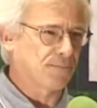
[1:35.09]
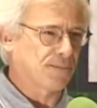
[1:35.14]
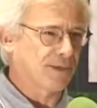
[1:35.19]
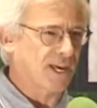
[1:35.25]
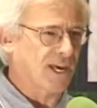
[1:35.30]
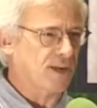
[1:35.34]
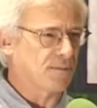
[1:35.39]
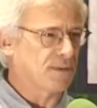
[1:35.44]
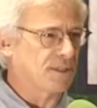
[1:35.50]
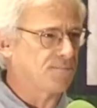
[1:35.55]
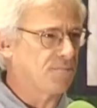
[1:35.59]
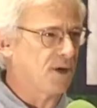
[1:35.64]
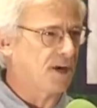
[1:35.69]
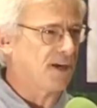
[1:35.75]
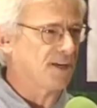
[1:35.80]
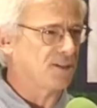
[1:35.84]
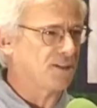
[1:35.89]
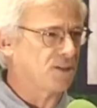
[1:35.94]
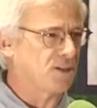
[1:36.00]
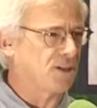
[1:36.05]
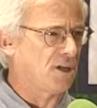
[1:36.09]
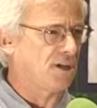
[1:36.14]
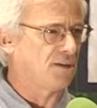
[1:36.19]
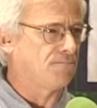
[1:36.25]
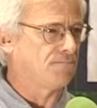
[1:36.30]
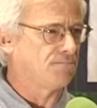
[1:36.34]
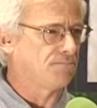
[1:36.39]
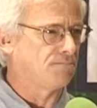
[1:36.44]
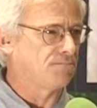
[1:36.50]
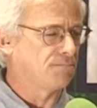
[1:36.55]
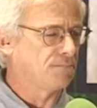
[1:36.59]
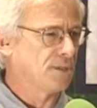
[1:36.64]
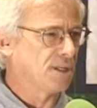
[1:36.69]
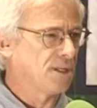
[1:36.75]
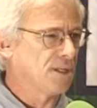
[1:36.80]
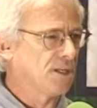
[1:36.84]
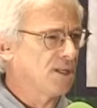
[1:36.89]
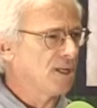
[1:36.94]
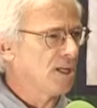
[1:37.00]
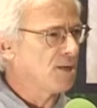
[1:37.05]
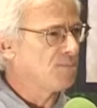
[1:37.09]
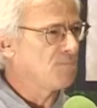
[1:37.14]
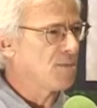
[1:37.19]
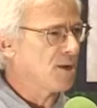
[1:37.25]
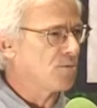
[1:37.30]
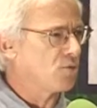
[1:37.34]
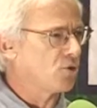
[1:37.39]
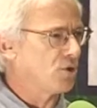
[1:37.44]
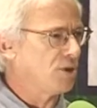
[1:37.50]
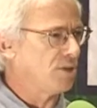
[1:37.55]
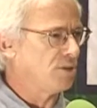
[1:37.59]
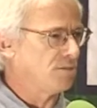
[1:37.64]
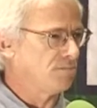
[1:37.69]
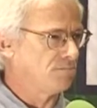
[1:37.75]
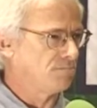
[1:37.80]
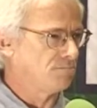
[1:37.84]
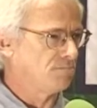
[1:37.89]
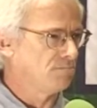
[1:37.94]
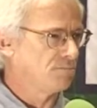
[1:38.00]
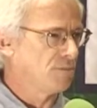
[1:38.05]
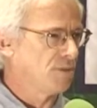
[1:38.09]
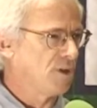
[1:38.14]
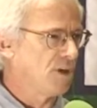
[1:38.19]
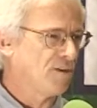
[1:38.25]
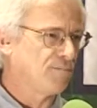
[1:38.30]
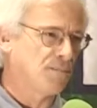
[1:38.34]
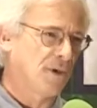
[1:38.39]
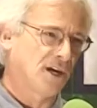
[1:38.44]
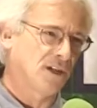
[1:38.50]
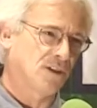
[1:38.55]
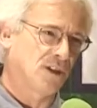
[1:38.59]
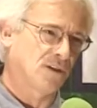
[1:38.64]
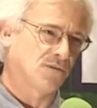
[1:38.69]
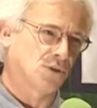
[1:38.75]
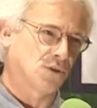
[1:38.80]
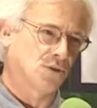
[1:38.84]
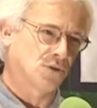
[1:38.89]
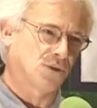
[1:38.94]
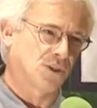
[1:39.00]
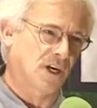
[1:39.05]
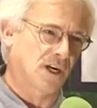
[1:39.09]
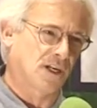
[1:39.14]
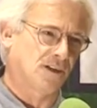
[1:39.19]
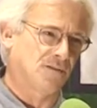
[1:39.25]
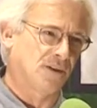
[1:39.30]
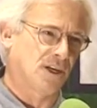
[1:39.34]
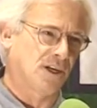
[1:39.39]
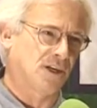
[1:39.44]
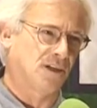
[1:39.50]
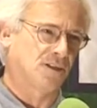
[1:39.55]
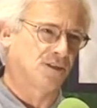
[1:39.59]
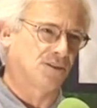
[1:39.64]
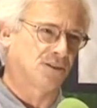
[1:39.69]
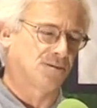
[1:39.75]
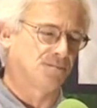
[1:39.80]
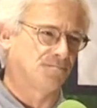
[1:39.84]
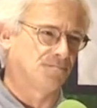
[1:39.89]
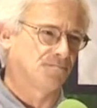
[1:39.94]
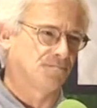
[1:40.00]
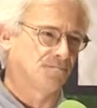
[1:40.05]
Cannabis Buyers Club in memory of my lover who died of AIDS.